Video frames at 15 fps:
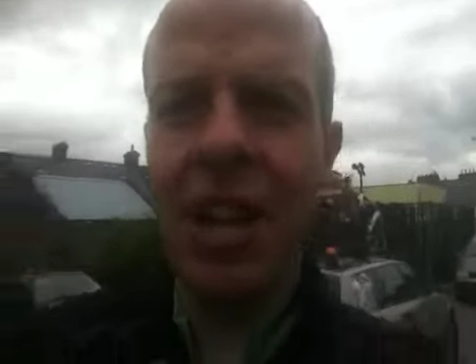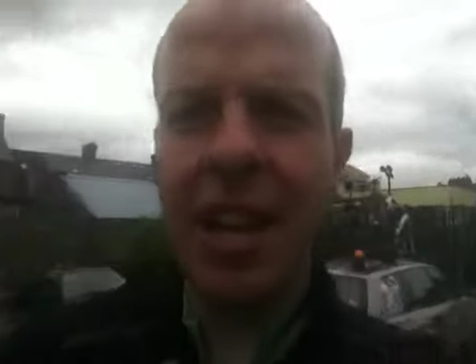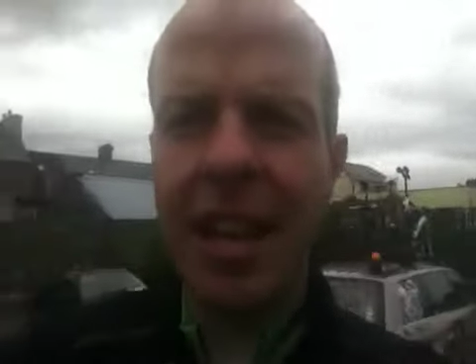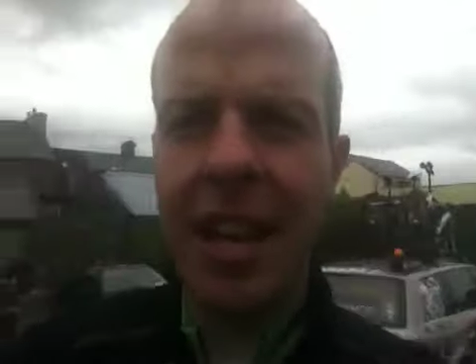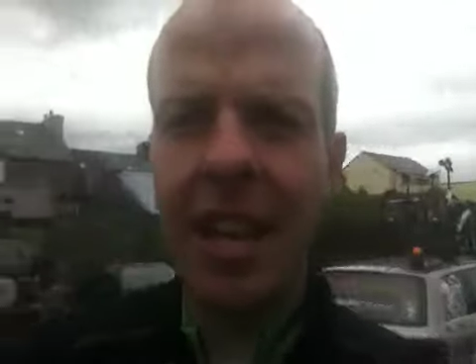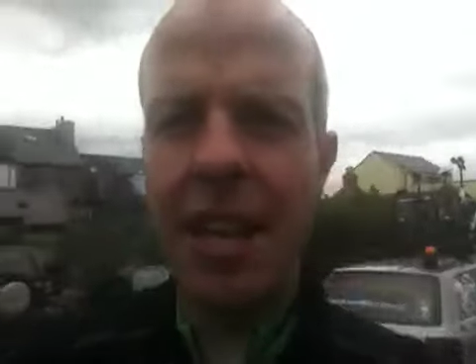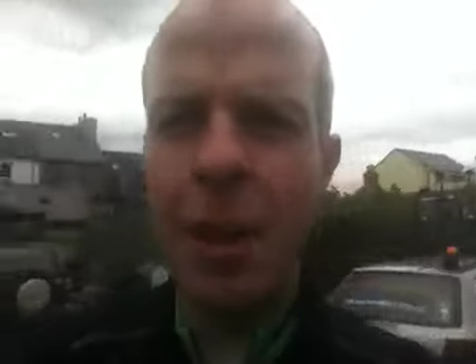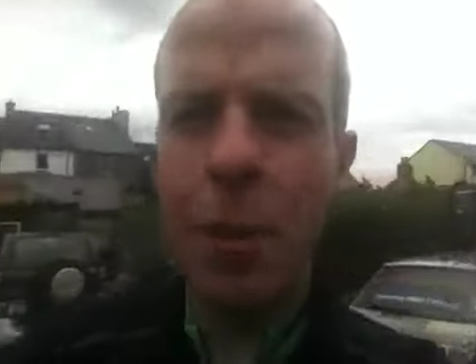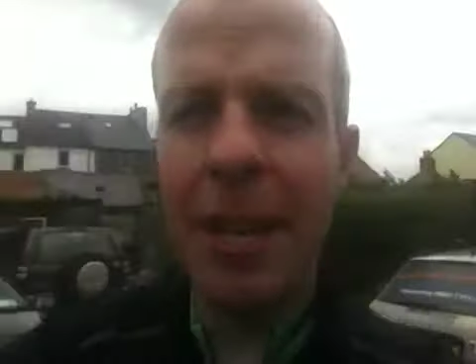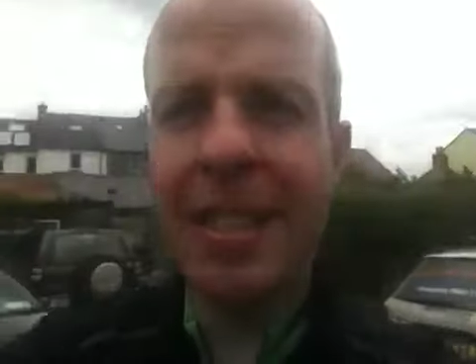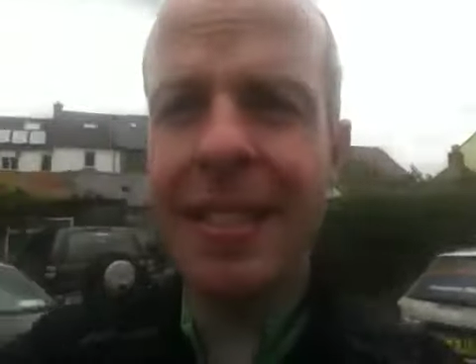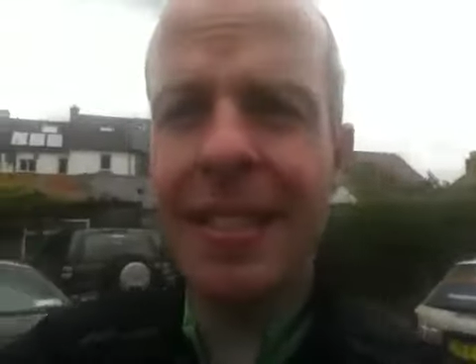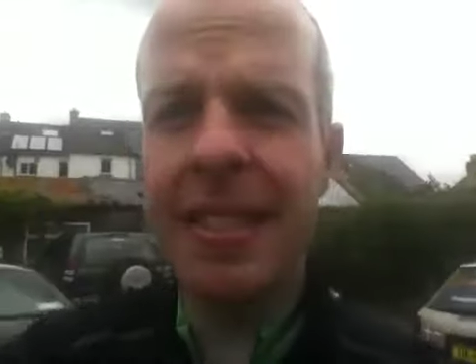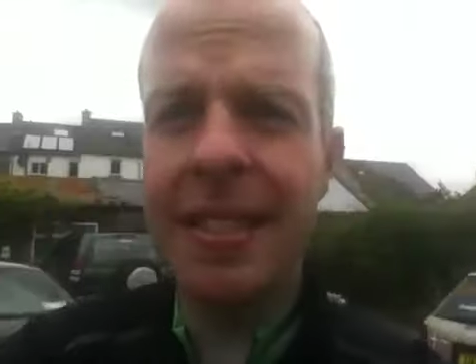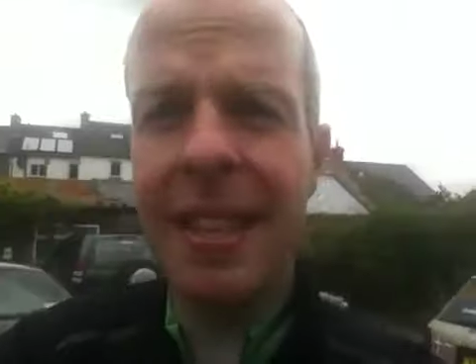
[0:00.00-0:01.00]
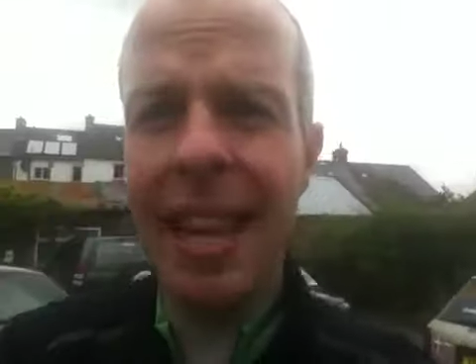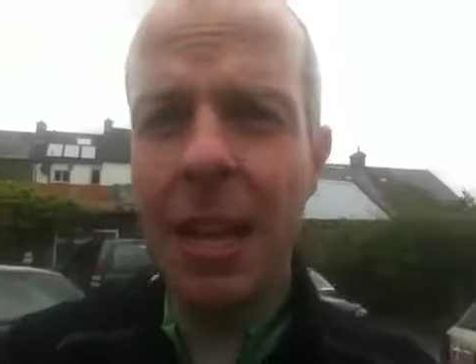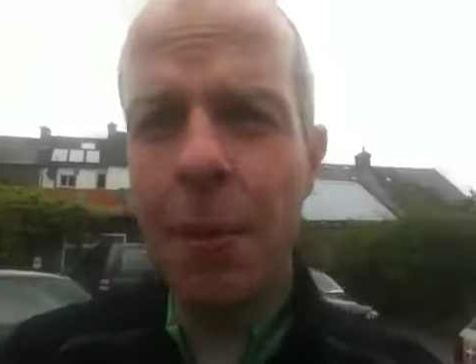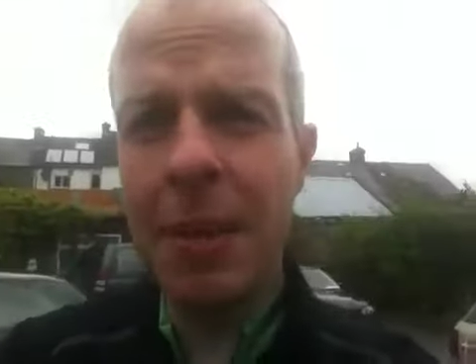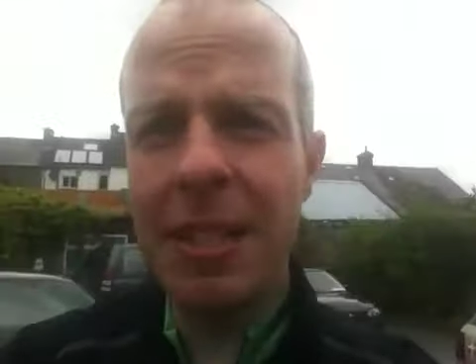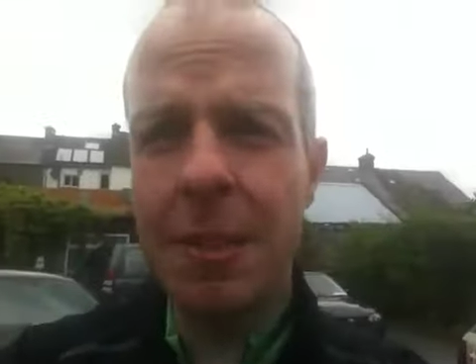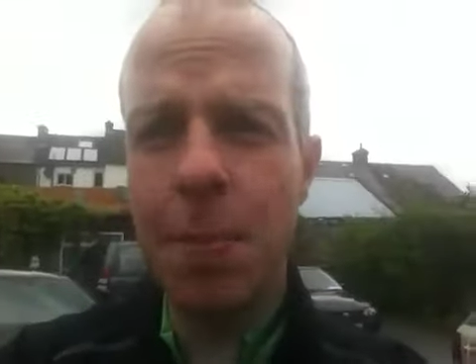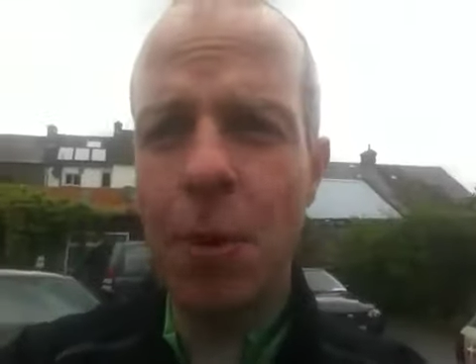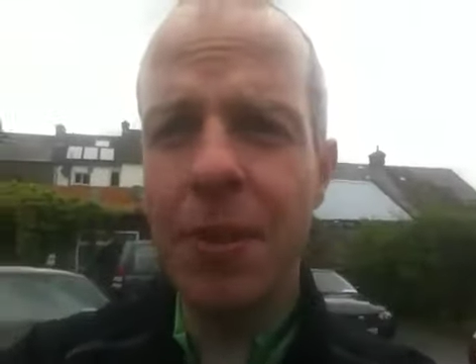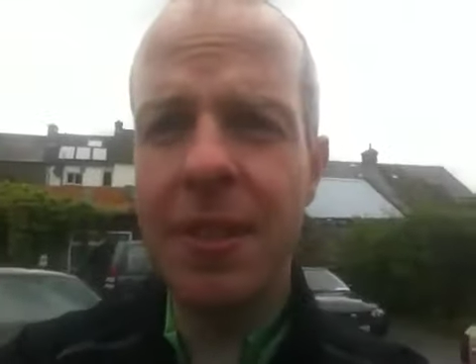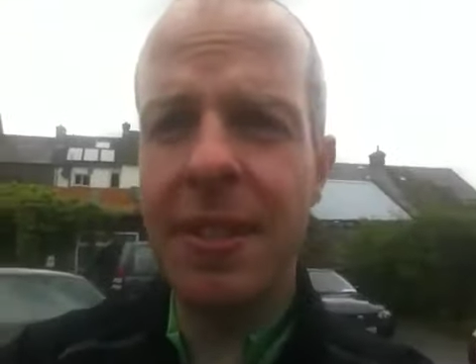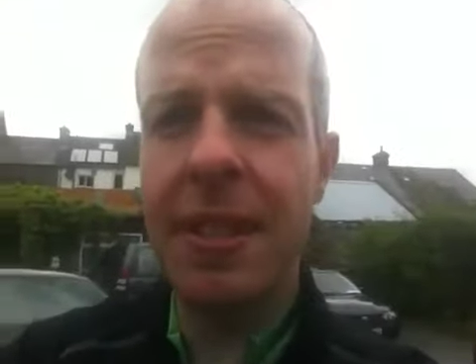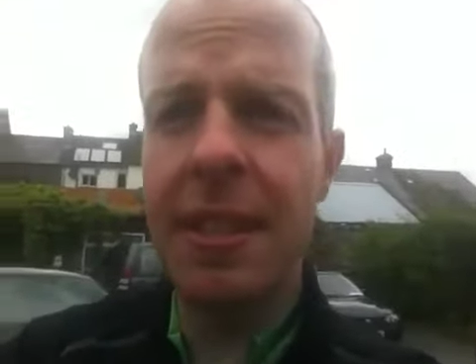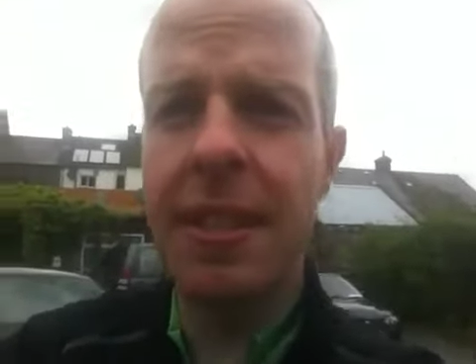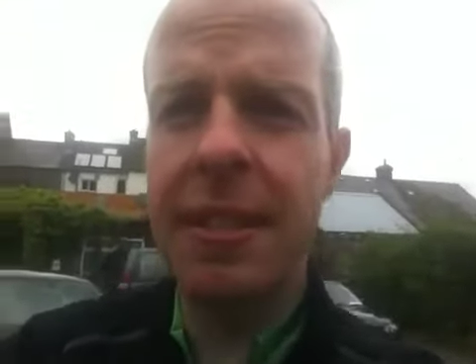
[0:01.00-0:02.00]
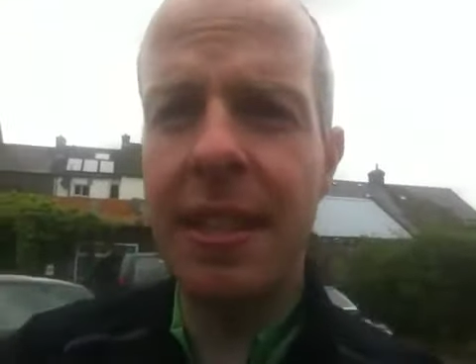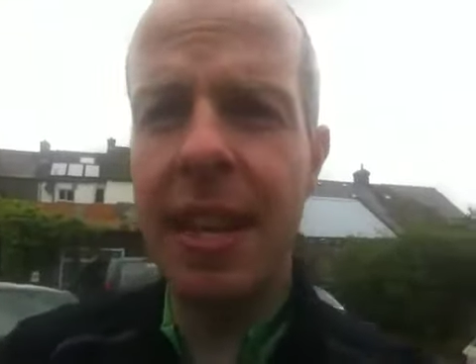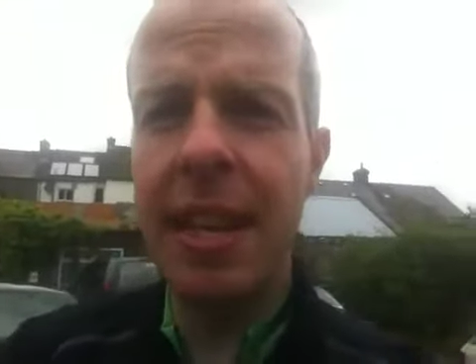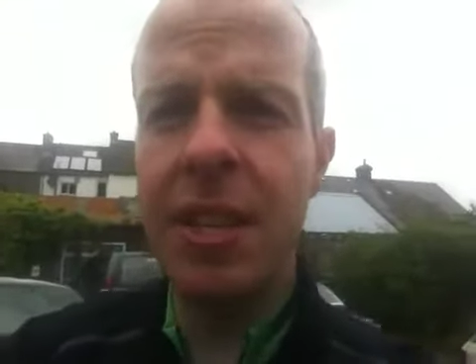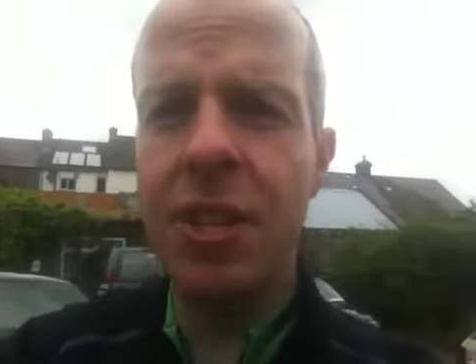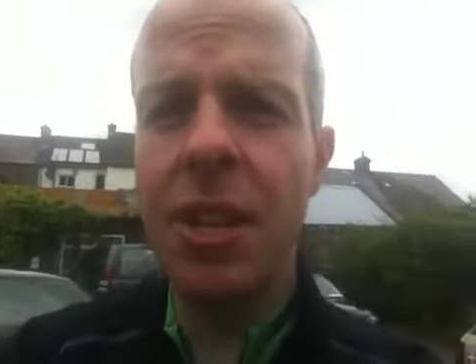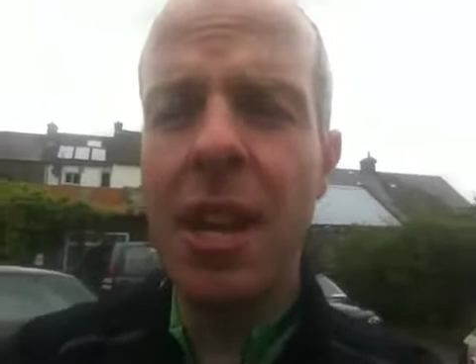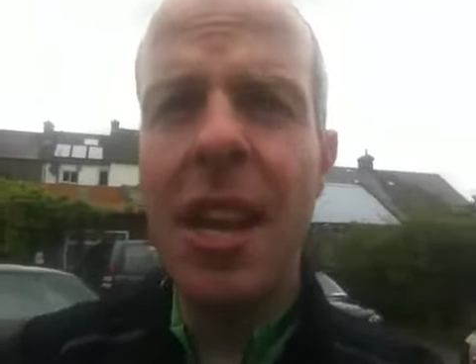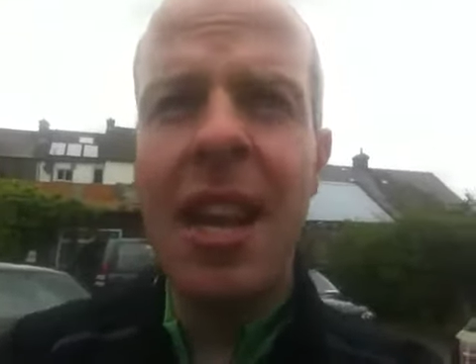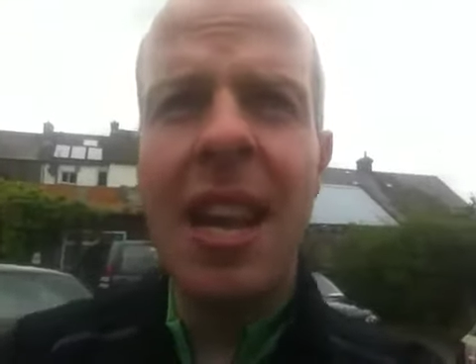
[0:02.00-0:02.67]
We had tailwinds most of the stage,